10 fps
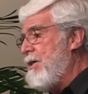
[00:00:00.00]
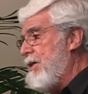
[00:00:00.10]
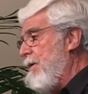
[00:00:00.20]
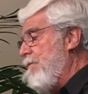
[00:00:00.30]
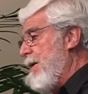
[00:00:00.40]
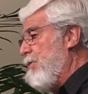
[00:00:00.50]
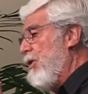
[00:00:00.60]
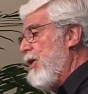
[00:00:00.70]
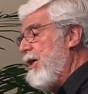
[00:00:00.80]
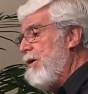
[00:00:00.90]
some people
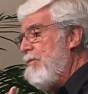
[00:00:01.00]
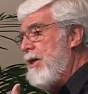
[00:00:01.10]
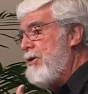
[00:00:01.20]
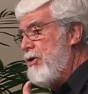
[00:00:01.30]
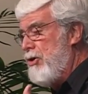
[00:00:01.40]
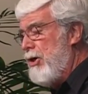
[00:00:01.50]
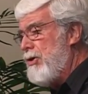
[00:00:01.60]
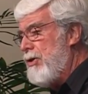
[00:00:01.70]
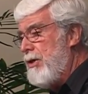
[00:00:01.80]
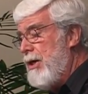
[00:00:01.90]
think it means
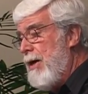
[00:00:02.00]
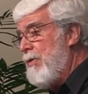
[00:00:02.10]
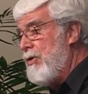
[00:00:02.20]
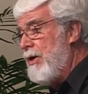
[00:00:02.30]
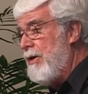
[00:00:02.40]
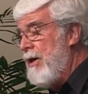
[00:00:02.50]
just the opposite.